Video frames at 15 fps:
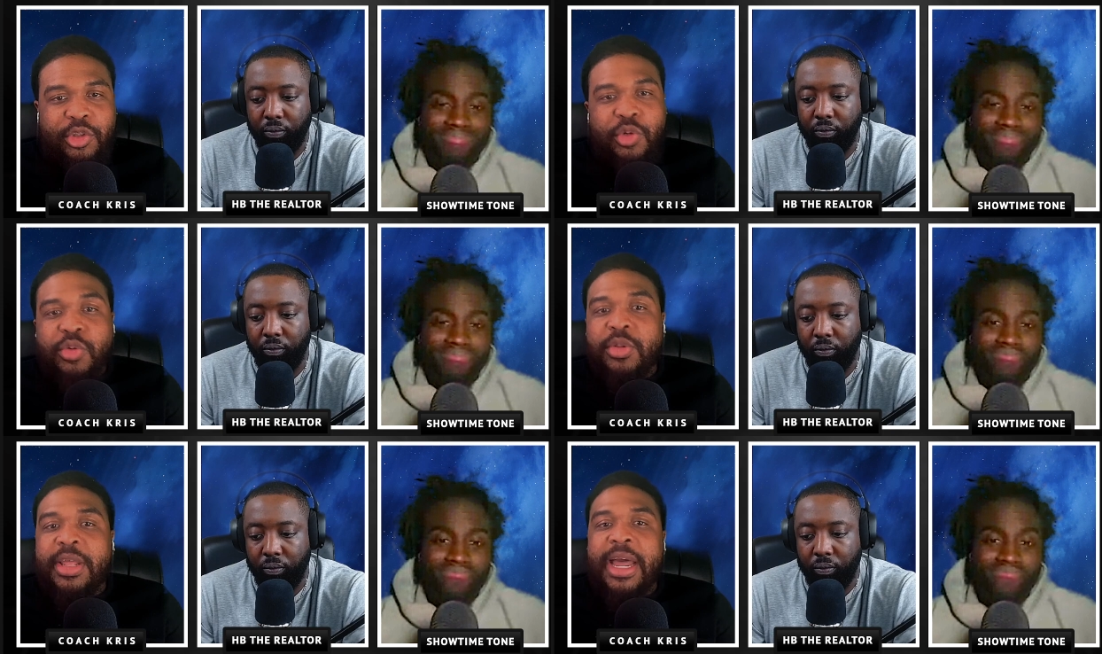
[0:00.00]

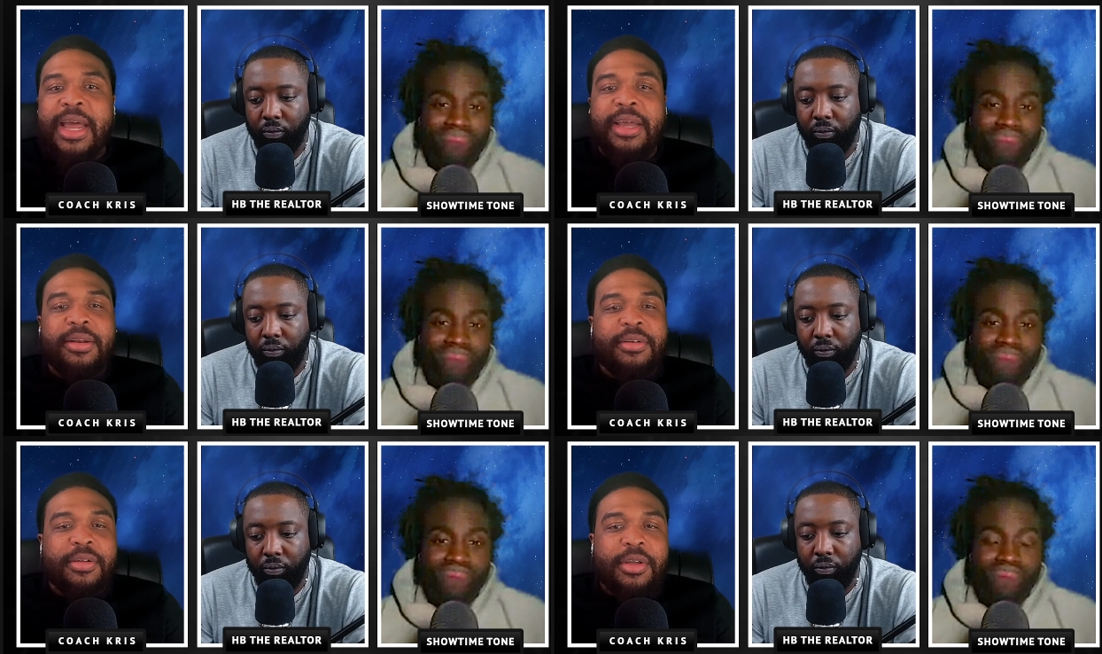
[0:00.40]
Speaker 1: to do
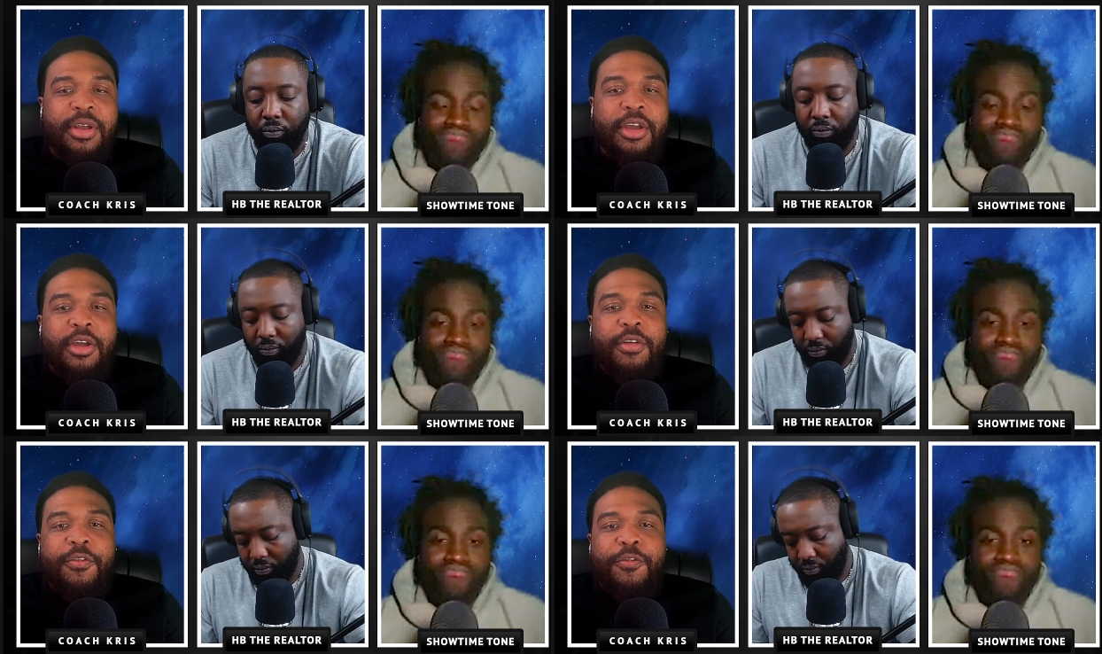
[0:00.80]
that
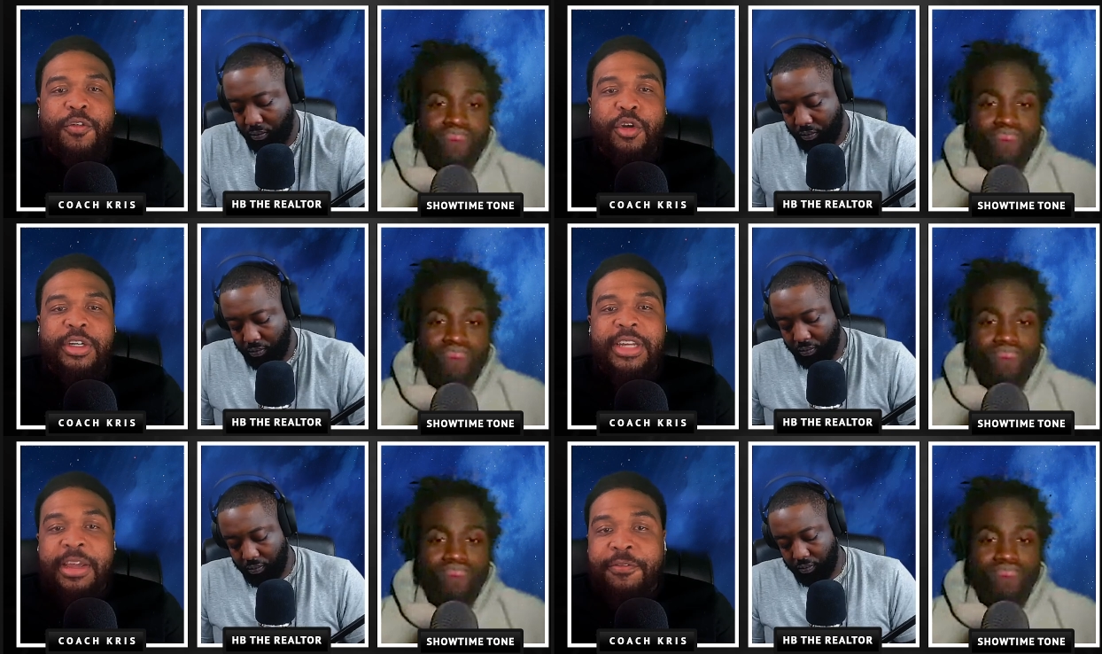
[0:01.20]

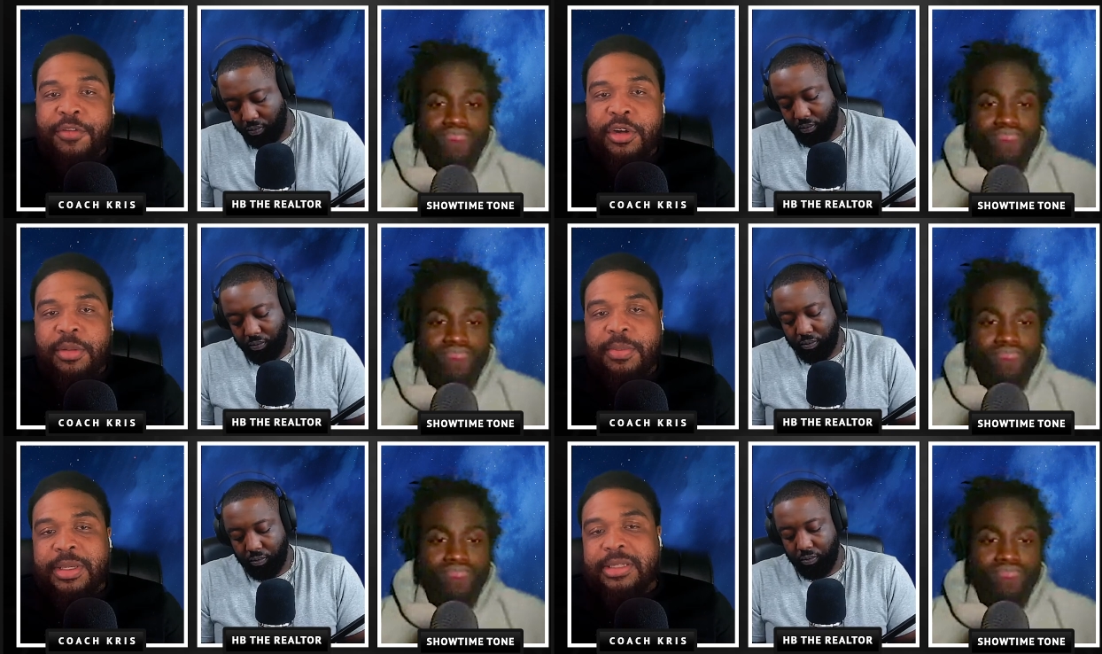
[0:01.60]
for
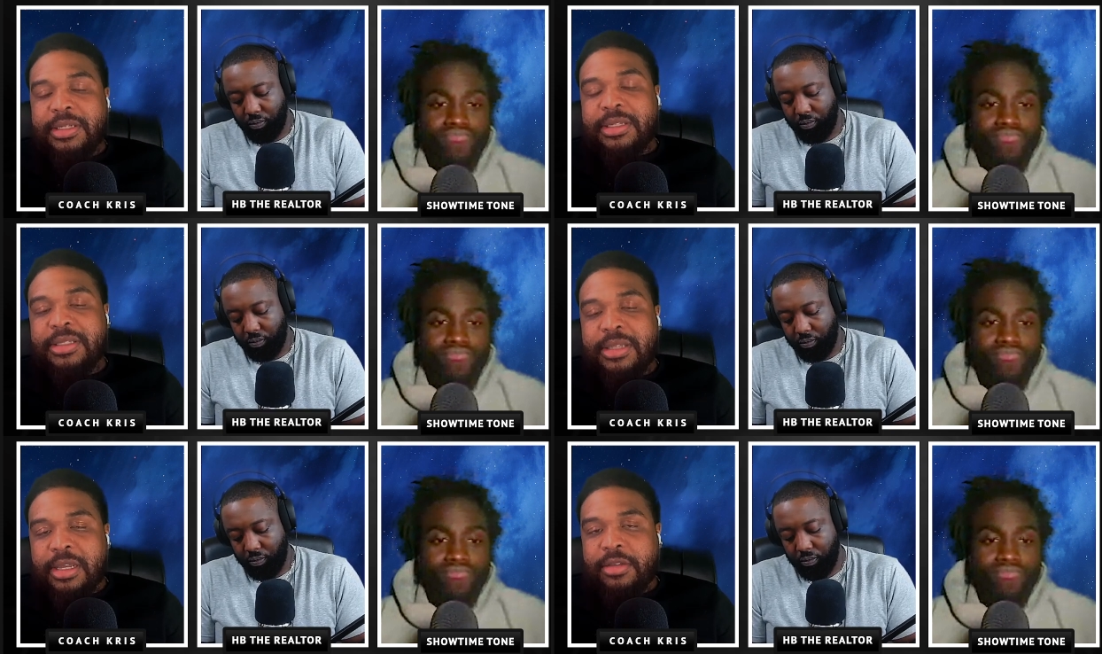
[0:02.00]
Denver to
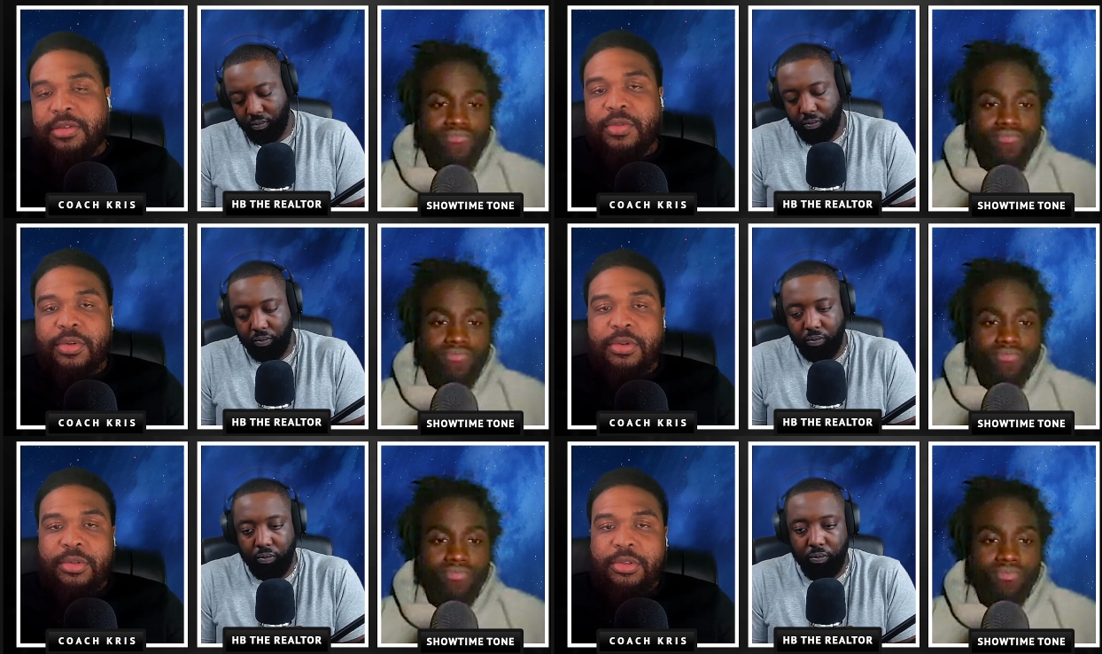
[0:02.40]
be
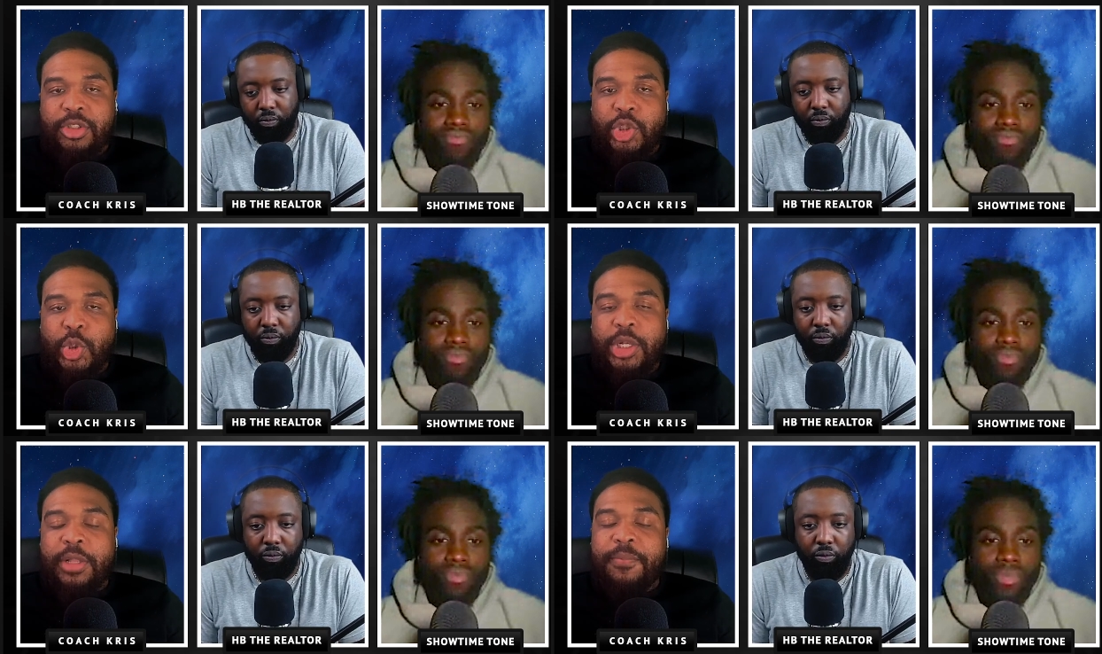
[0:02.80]
successful.
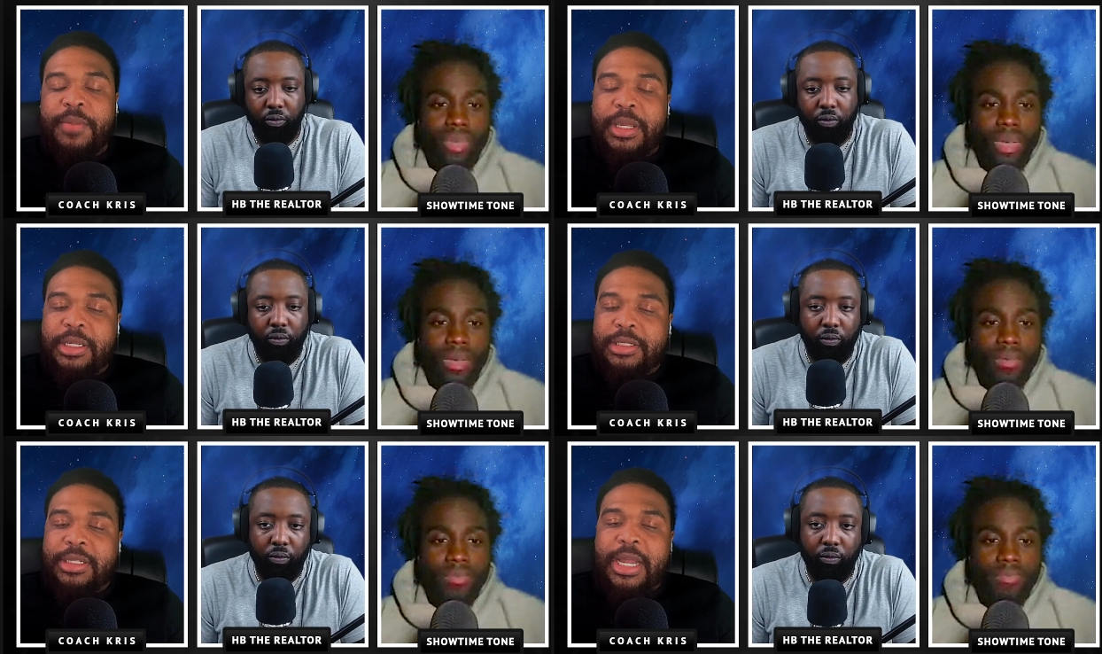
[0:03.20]

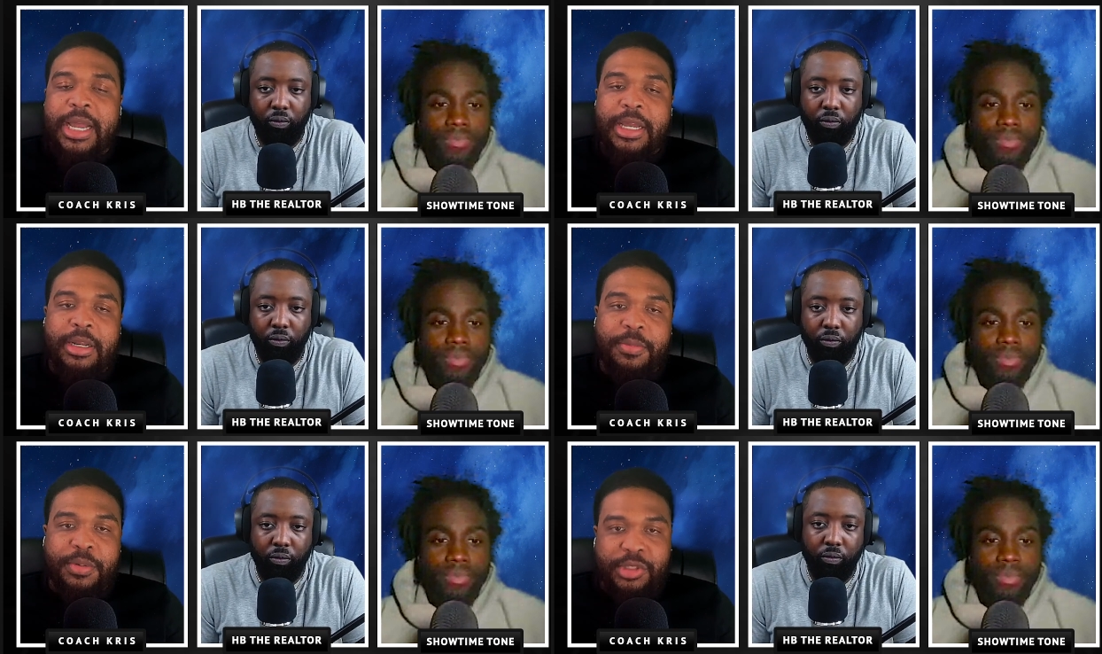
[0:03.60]
Joel Embiid
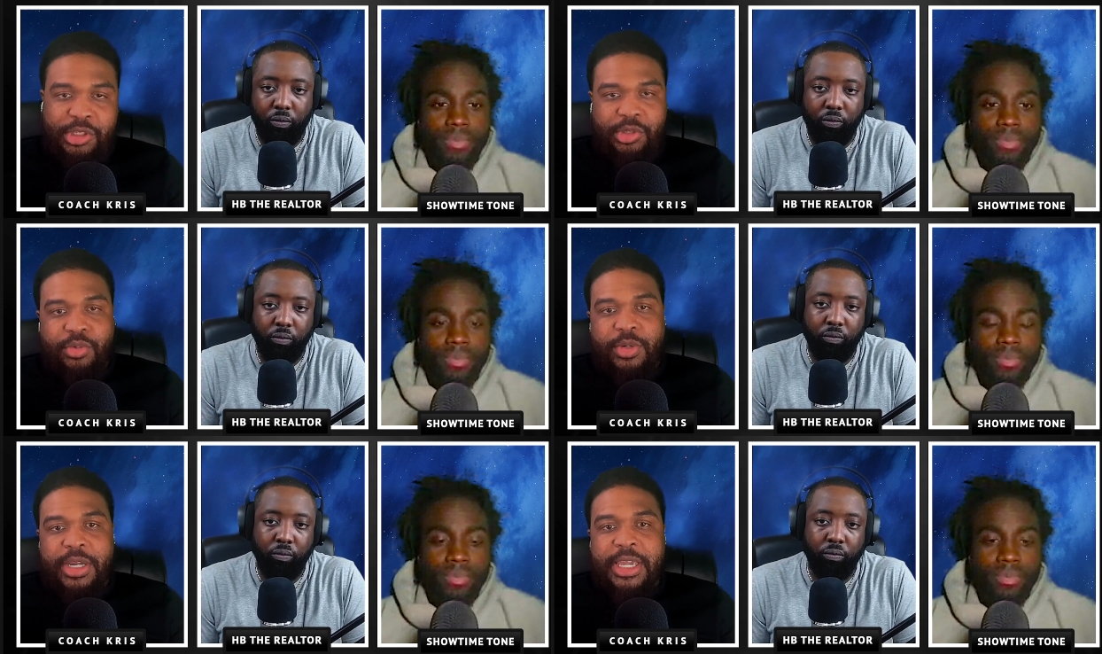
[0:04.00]
is not in a
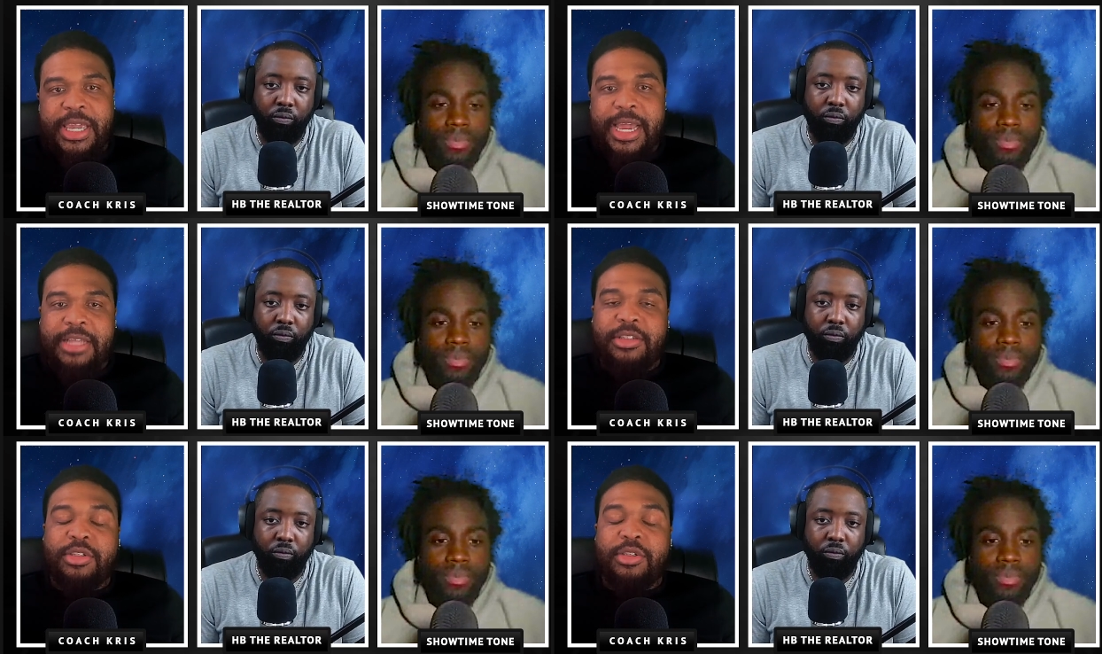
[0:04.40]
position where he